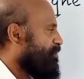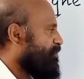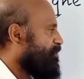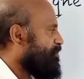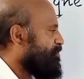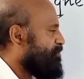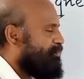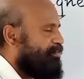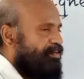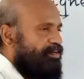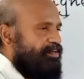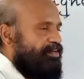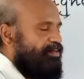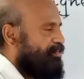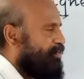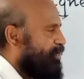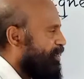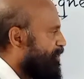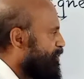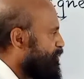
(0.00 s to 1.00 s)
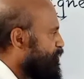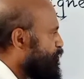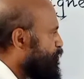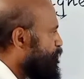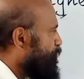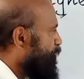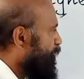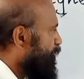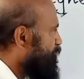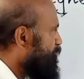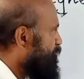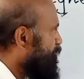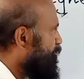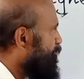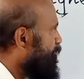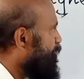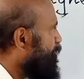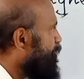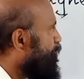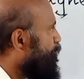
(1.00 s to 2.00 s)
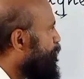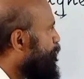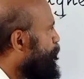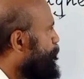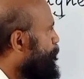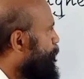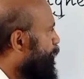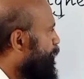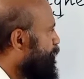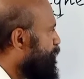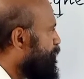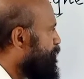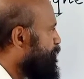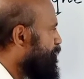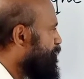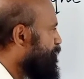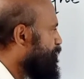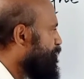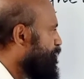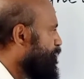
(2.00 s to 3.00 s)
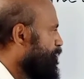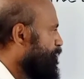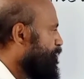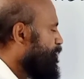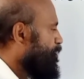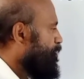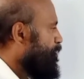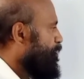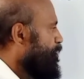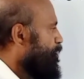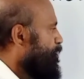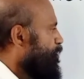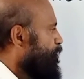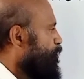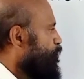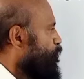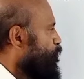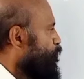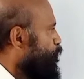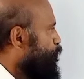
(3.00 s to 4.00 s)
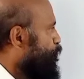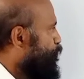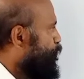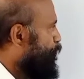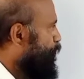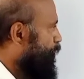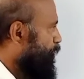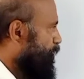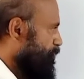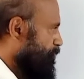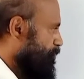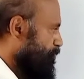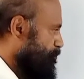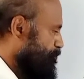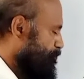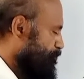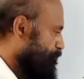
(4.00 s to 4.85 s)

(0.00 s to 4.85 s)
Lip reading: in the direction of the external magnetic field.